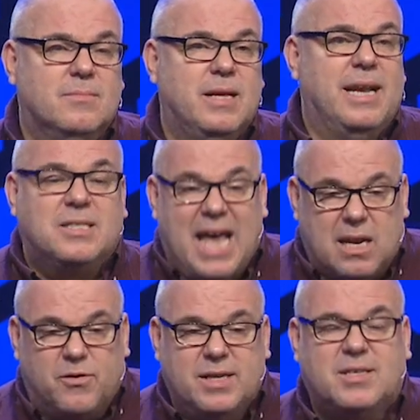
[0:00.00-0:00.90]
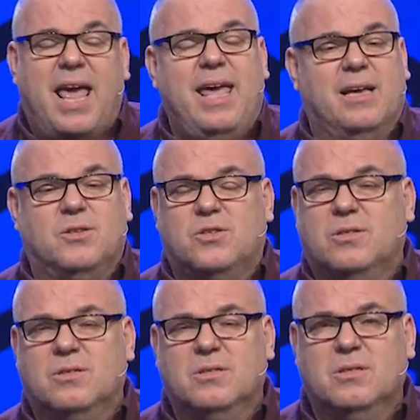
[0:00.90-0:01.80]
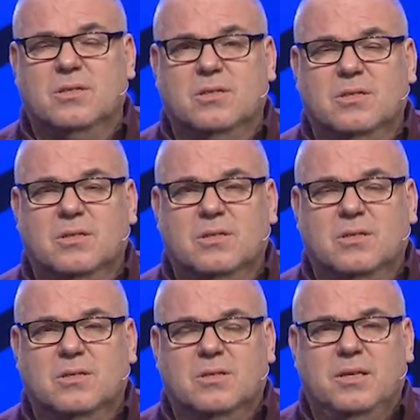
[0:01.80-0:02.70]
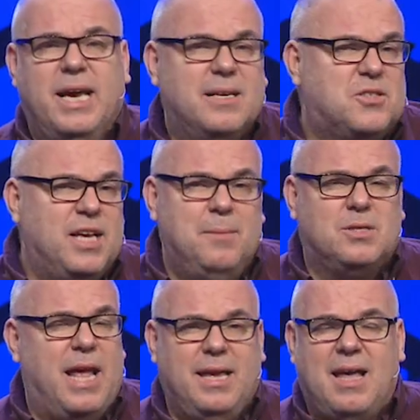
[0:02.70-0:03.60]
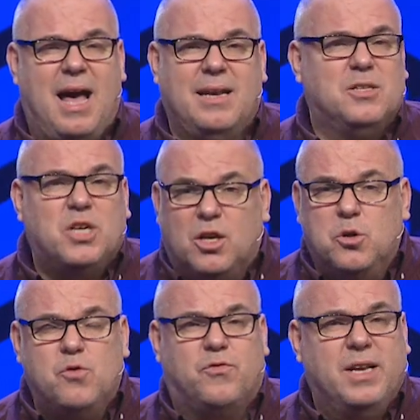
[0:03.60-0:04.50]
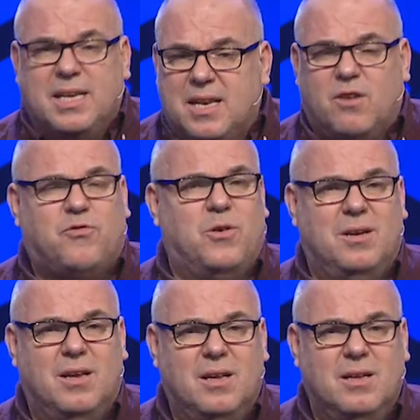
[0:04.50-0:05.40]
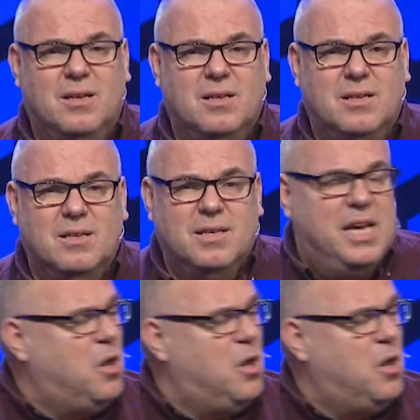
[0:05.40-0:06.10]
and it's out of his hands. And yet it seems like God is aloof and indifferent. He